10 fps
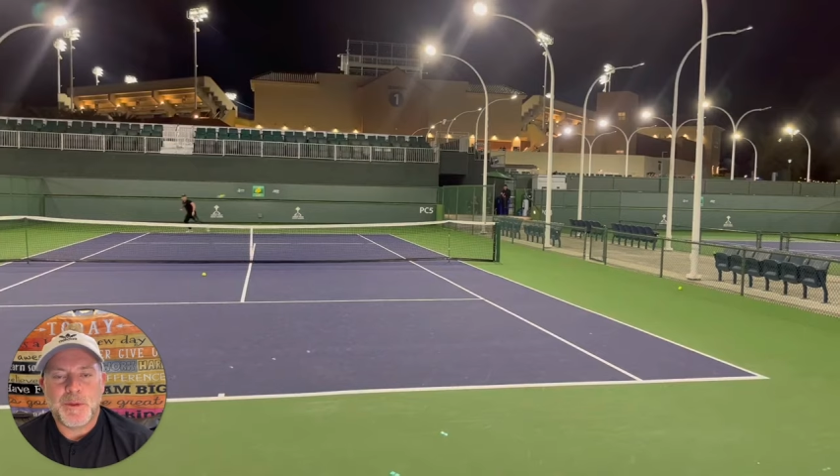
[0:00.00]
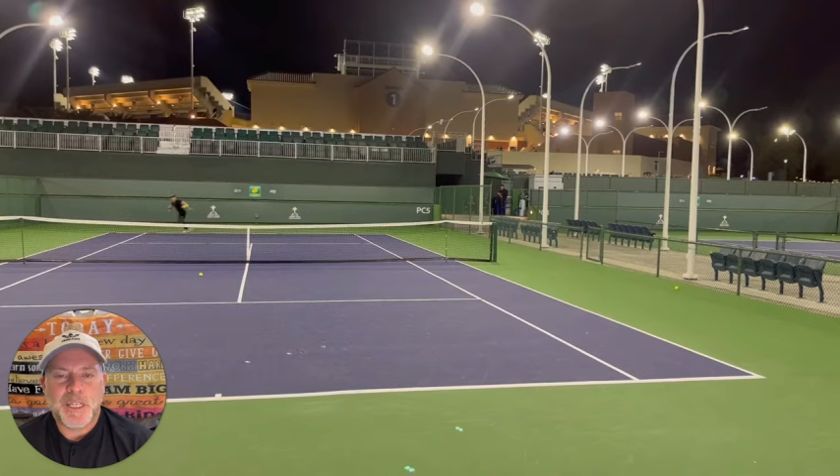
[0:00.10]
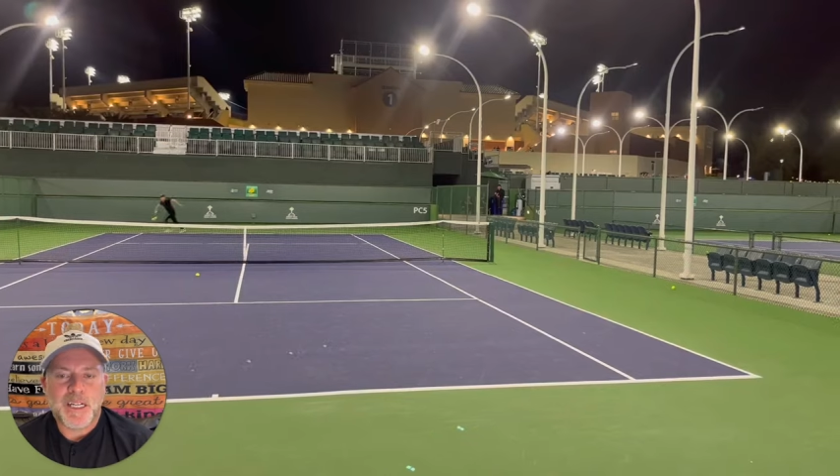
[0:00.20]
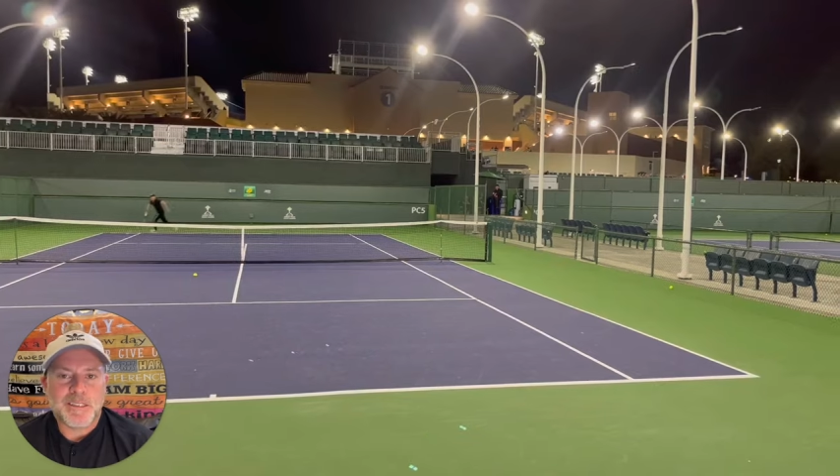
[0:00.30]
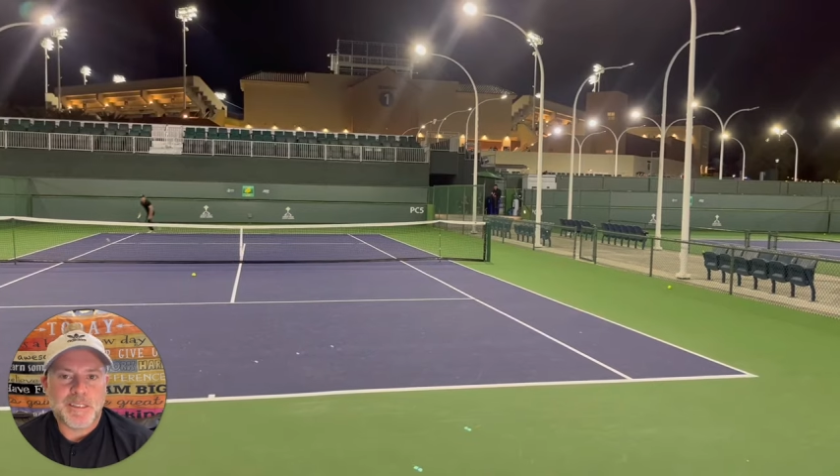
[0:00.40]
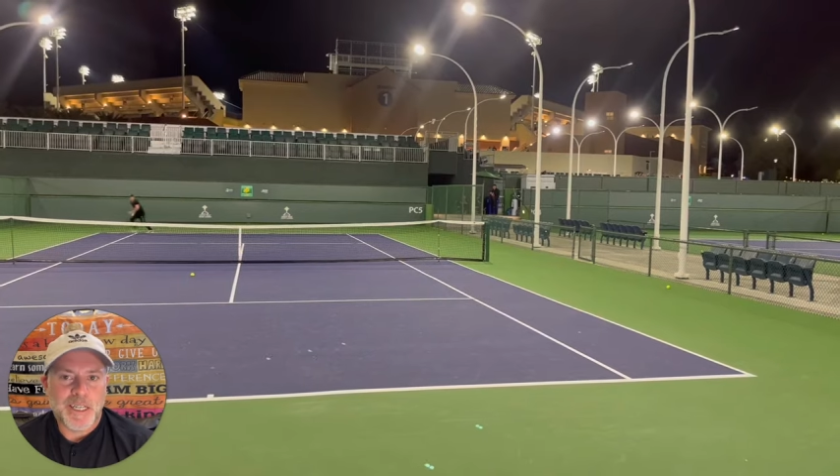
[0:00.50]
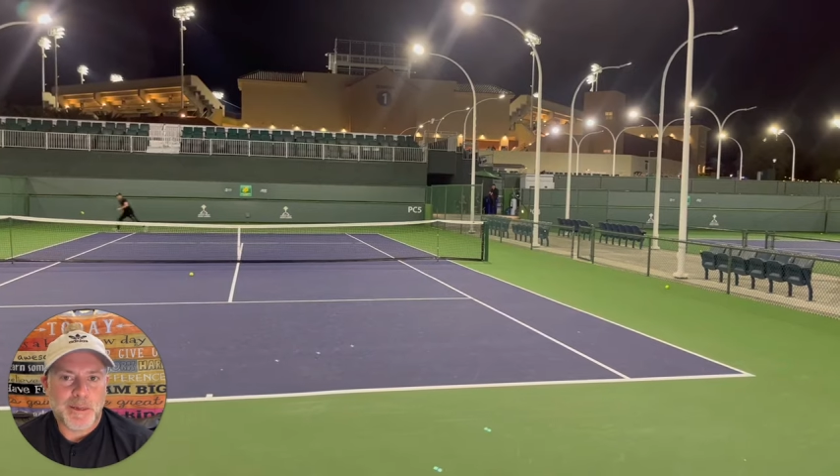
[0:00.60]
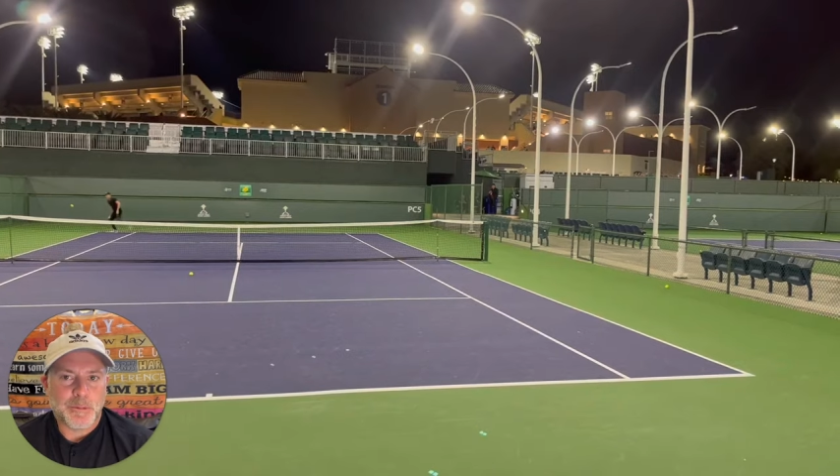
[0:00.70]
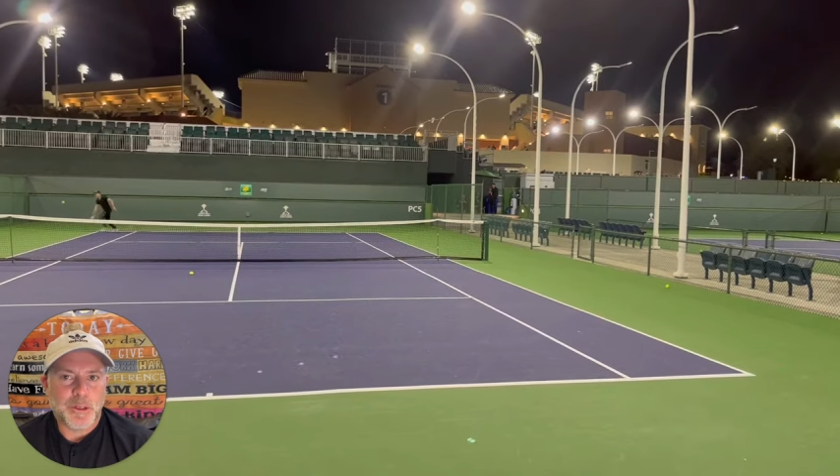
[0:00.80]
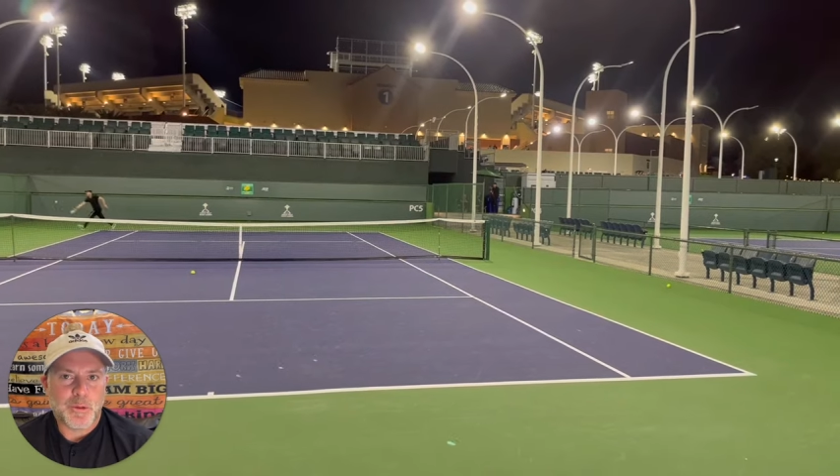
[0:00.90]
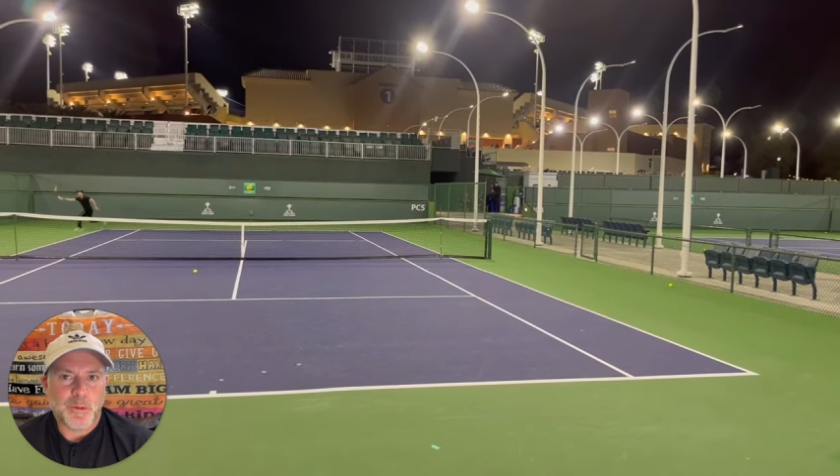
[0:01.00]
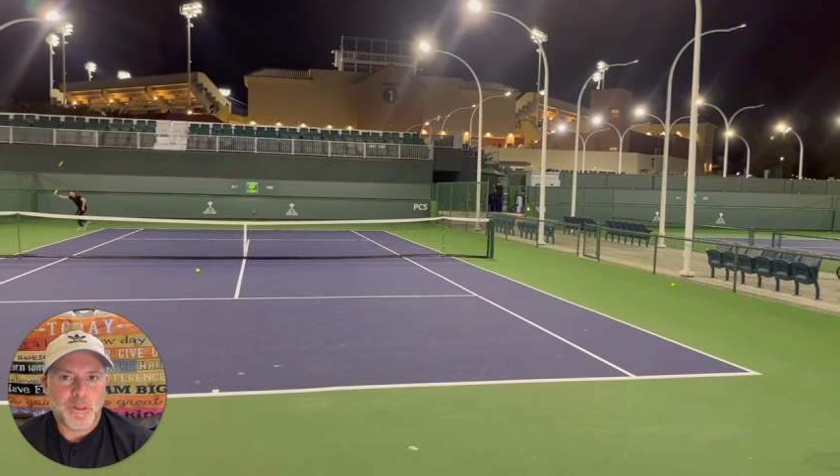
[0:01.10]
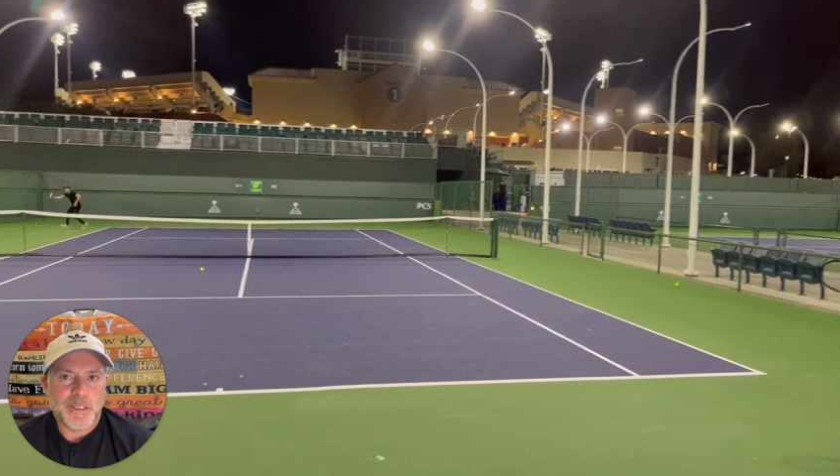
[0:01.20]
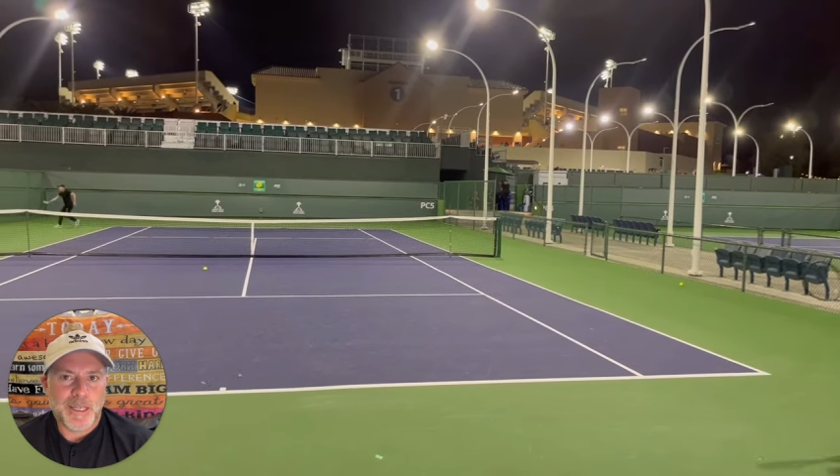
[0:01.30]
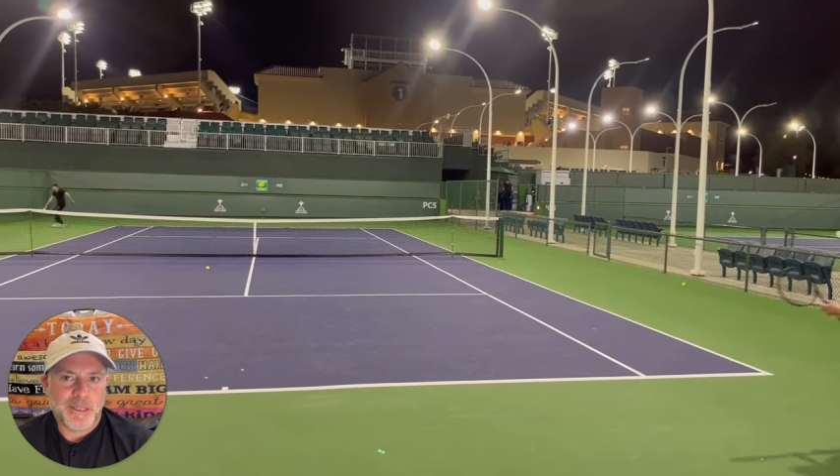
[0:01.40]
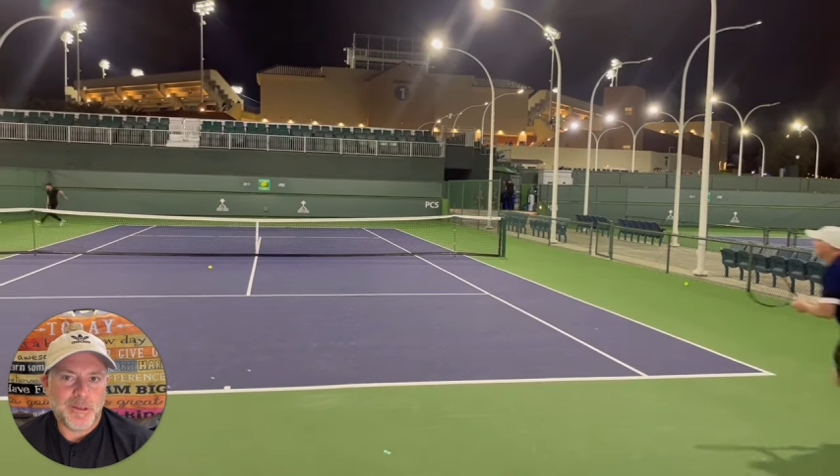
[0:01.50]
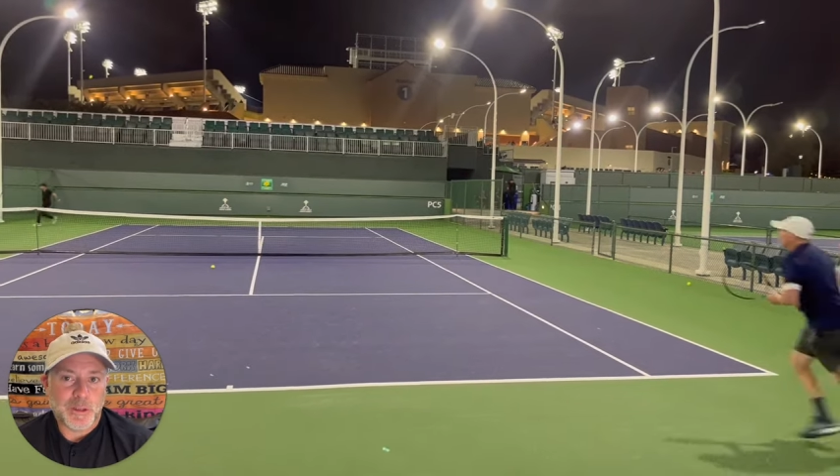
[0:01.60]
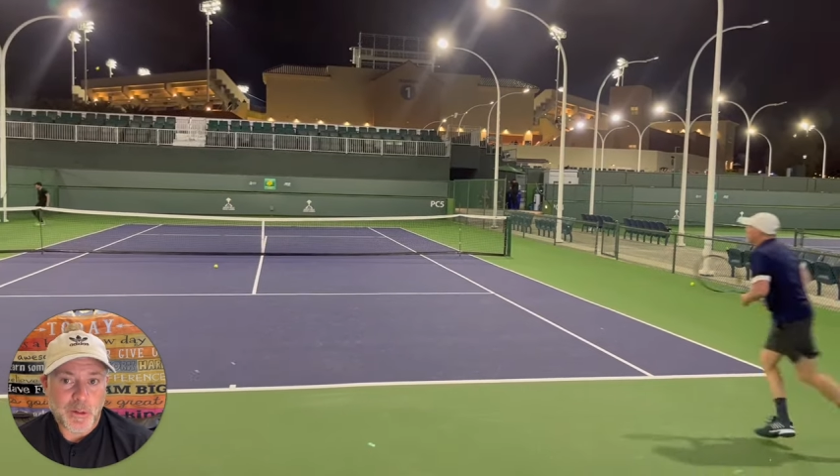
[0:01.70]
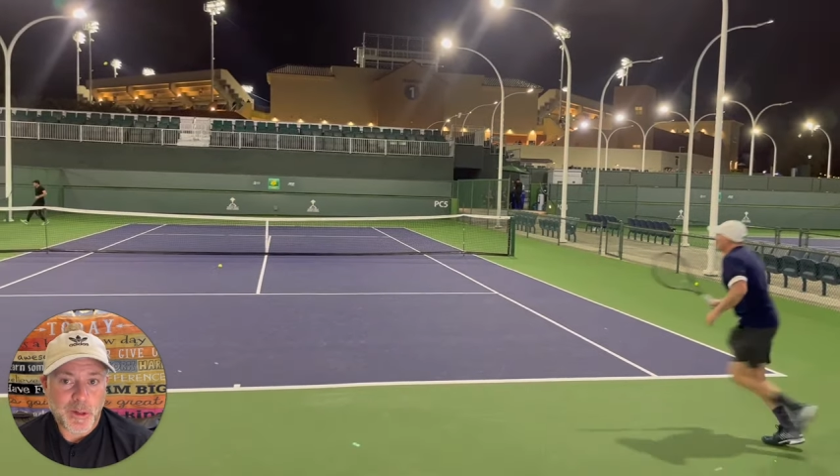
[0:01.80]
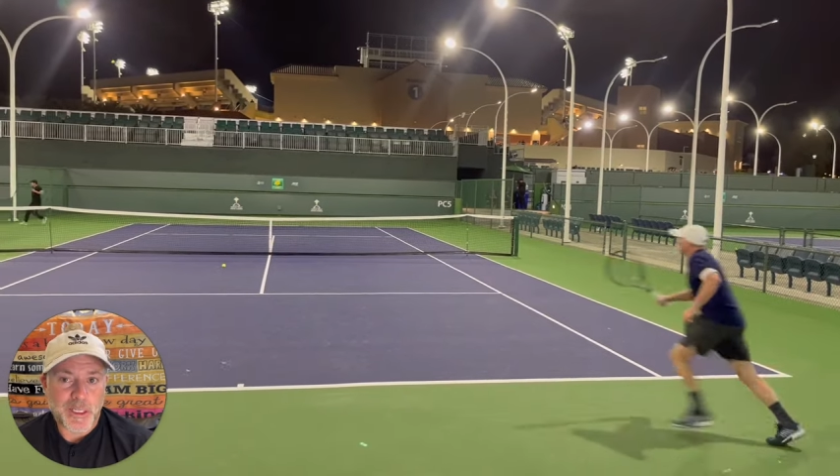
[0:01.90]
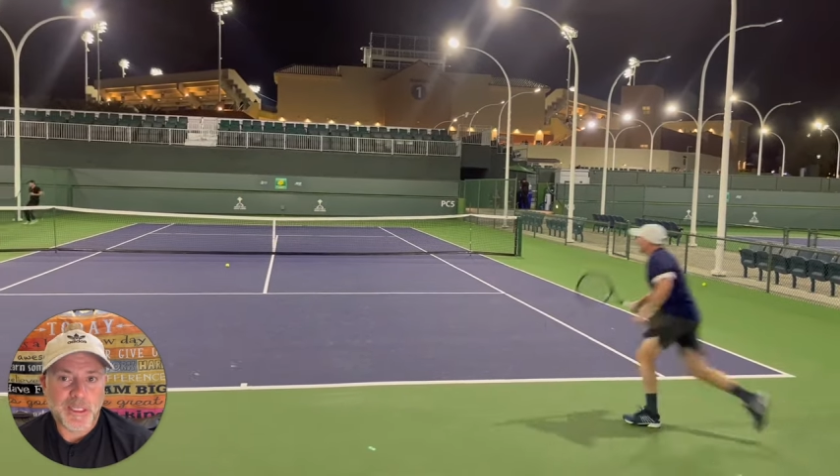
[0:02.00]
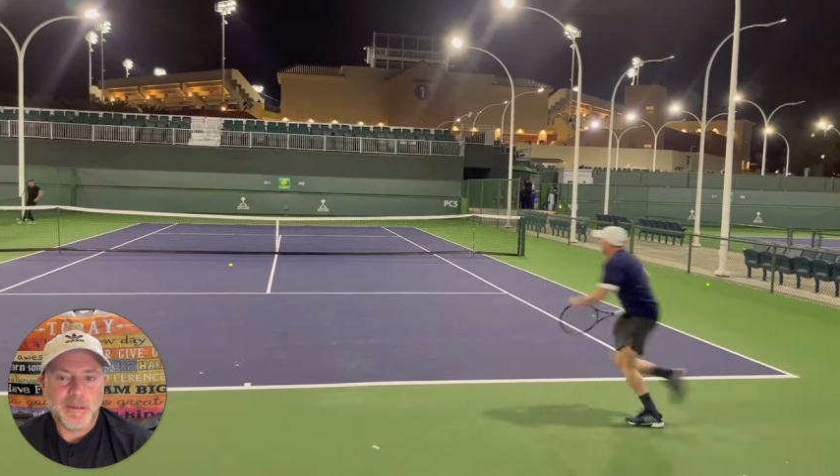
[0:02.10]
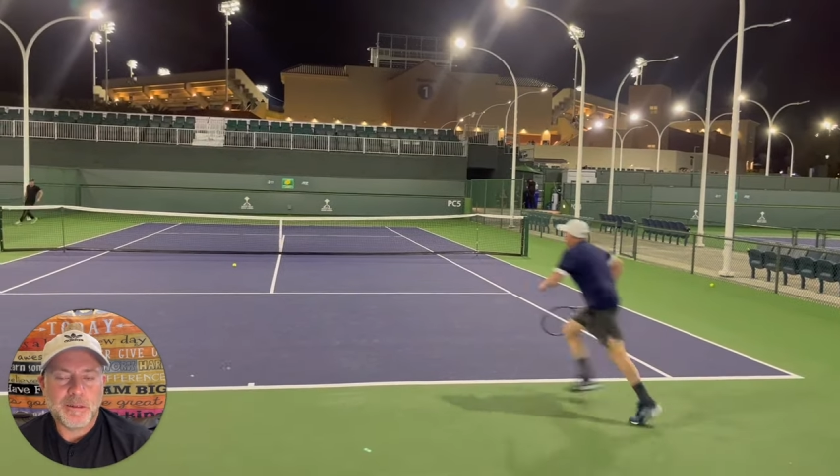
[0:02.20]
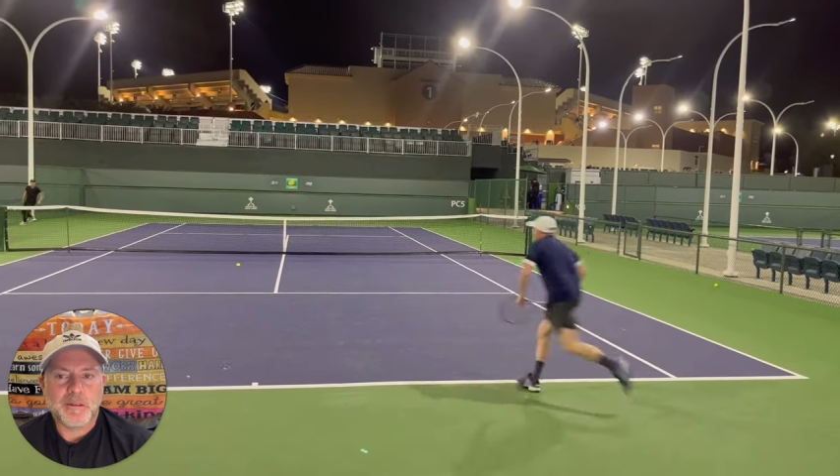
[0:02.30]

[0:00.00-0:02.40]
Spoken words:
not the top or 10 or 20,